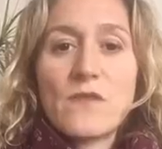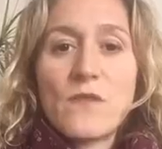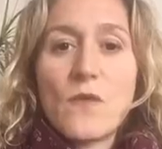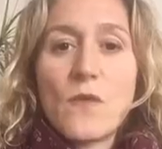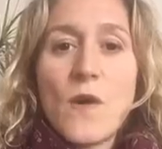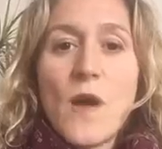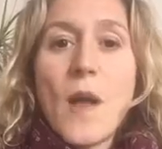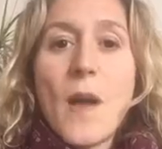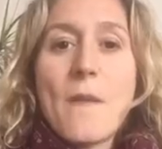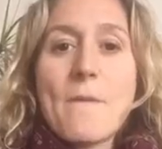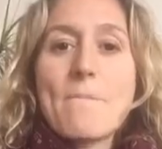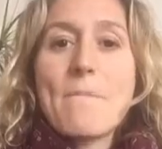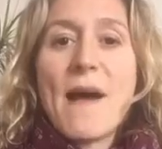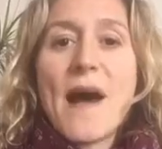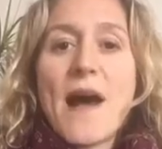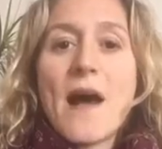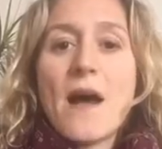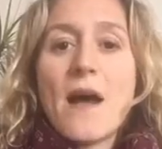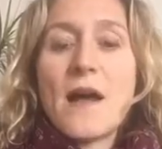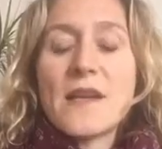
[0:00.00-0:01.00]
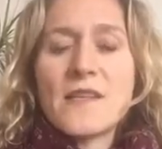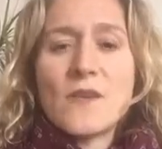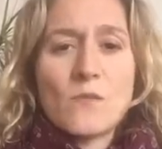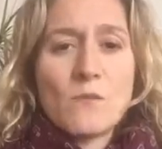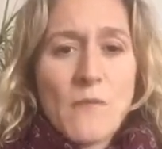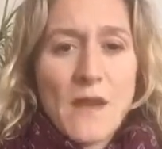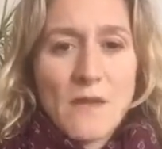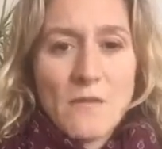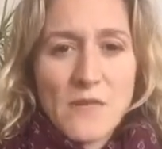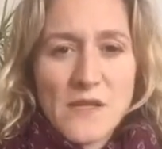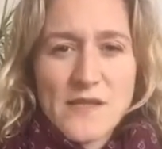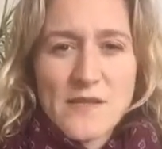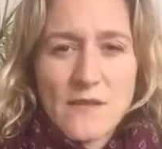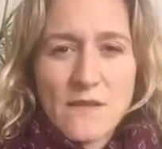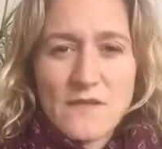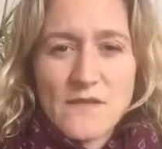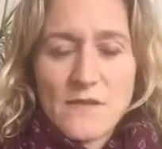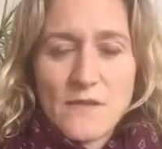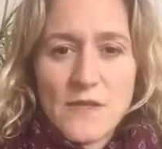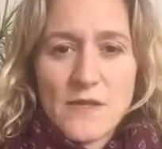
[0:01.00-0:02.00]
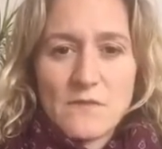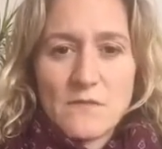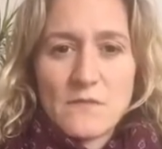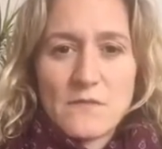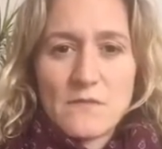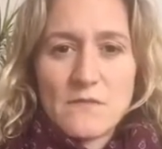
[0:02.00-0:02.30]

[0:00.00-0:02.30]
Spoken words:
for, but I don't make myself do it.